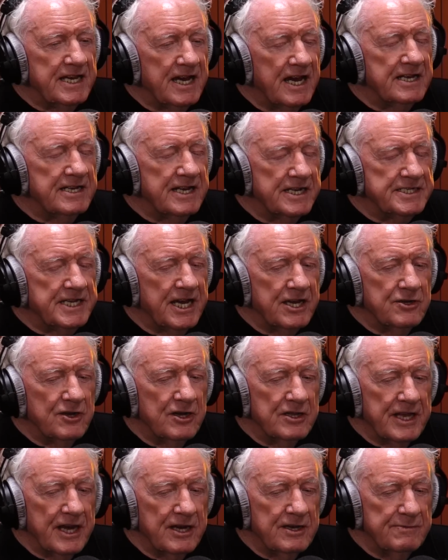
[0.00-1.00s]
yeah, and I take
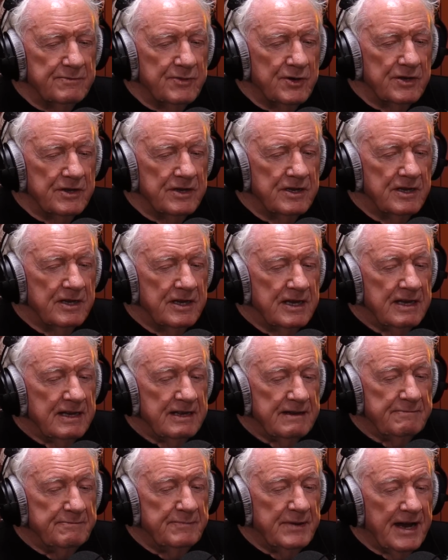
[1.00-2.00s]
all that on board,
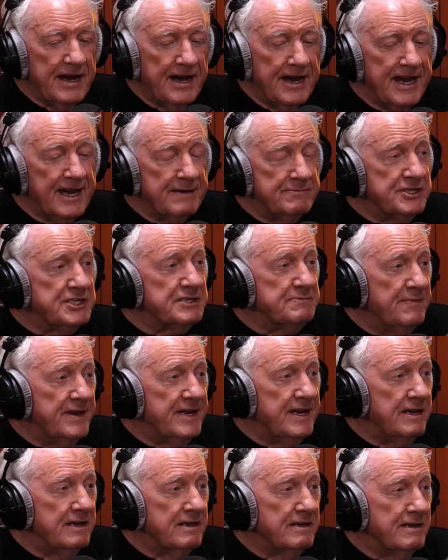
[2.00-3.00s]
but I am just
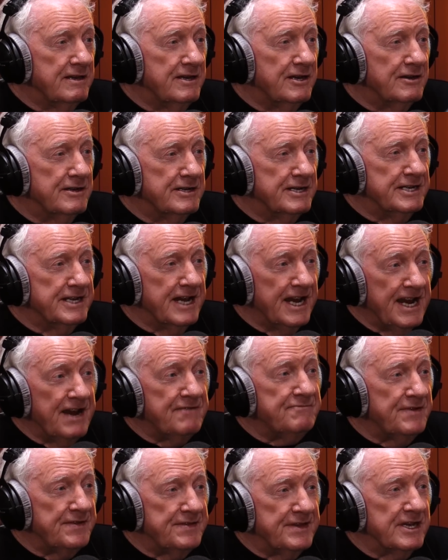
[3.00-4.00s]
me, you know, and
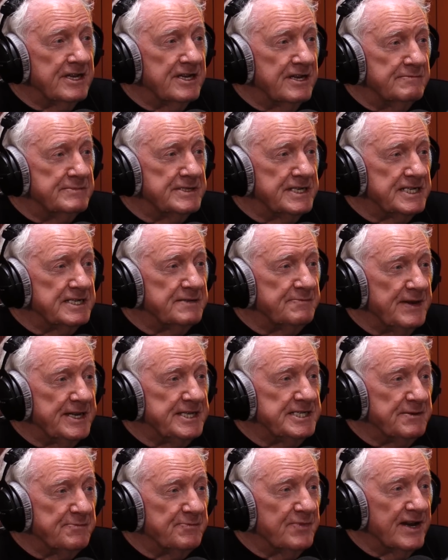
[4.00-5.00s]
everything comes as a big
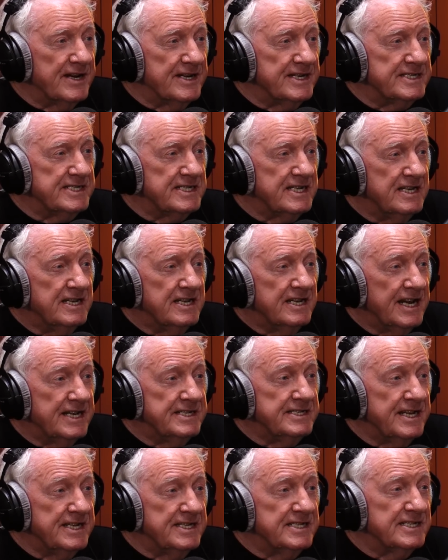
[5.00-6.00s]
surprise.
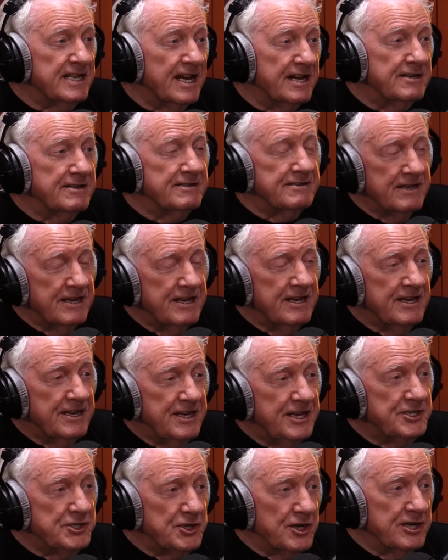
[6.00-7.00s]
It's like
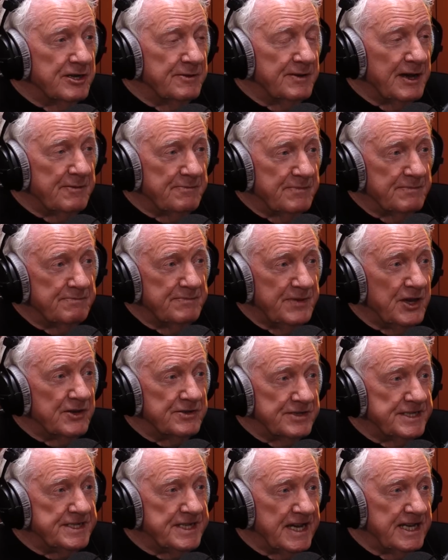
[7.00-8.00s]
you're talking about beyond
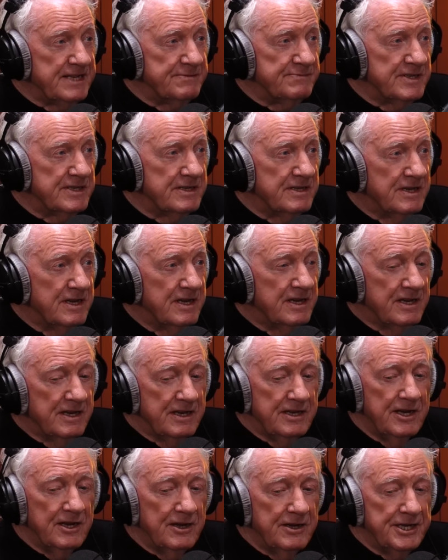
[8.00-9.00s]
attainment,
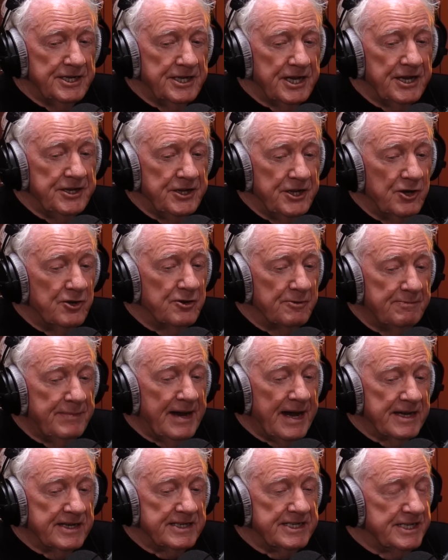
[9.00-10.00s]
you know, and you look
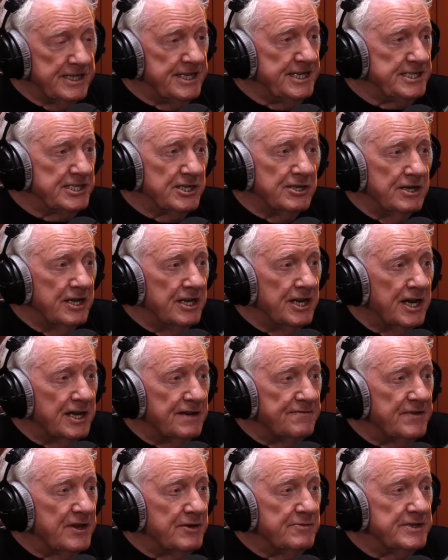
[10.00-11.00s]
back, and it's a lot
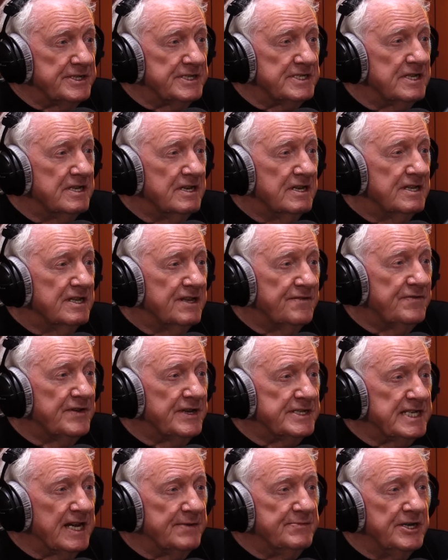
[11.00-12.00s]
of it was the
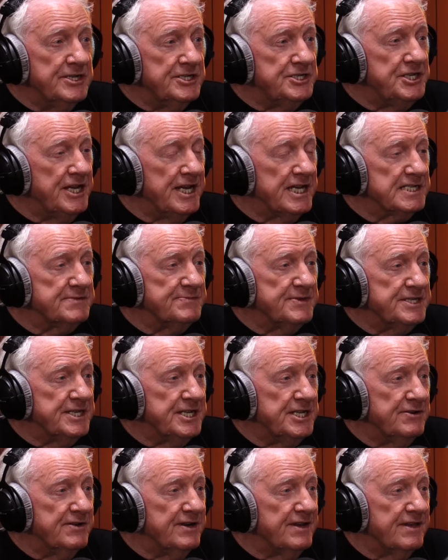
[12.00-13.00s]
first time Hutchie asked me to
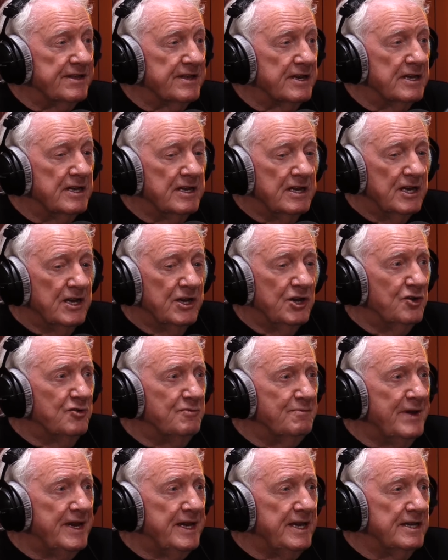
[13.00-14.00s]
do anything, who
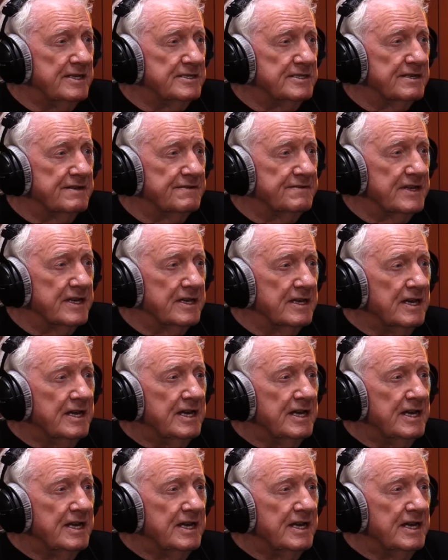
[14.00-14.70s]
me, sort of thing.